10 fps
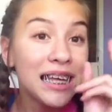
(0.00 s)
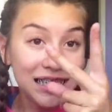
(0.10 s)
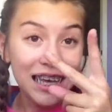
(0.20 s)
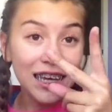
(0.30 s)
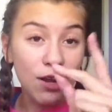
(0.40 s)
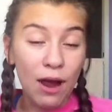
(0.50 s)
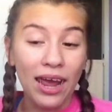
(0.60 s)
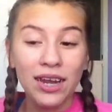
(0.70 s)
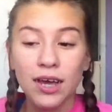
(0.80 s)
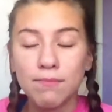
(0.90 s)
In 2nd
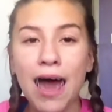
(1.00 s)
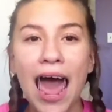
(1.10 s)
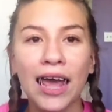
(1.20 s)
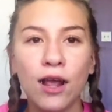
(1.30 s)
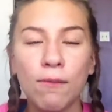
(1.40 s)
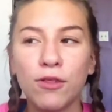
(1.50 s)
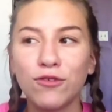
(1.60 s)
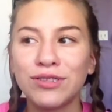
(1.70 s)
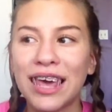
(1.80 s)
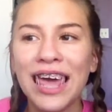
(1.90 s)
grade, my
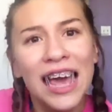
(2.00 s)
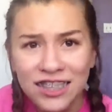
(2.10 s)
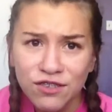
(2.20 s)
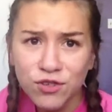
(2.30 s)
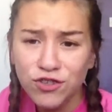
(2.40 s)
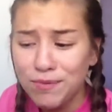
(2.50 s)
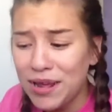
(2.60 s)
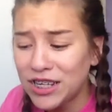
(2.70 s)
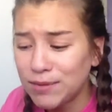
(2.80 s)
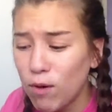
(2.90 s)
grandmother was like, I still want you to
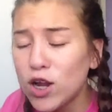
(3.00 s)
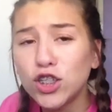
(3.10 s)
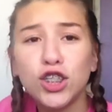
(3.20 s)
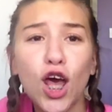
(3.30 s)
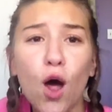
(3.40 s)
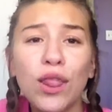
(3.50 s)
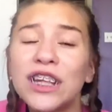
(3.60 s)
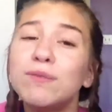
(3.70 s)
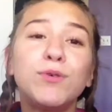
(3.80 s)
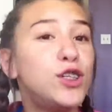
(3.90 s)
be in a sport, so
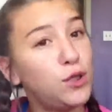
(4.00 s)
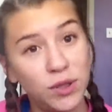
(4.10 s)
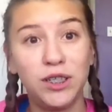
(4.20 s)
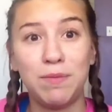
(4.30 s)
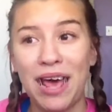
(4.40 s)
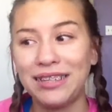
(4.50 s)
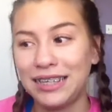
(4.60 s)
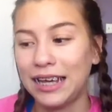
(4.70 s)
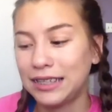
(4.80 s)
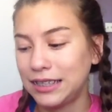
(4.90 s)
let's put you in
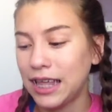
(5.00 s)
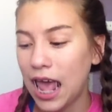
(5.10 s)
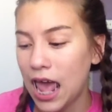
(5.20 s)
gymnastics.